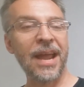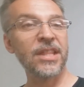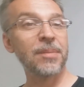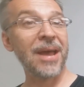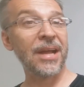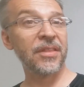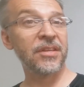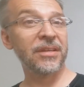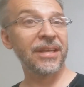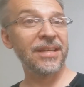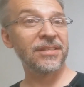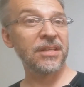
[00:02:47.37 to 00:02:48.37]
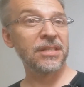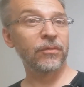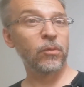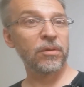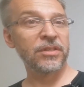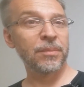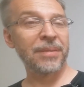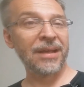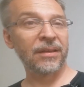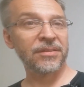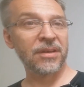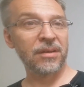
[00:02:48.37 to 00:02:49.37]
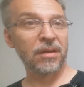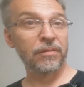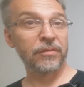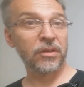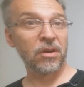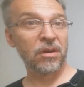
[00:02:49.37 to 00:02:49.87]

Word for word: And the back of the tuck case is of course the back design of the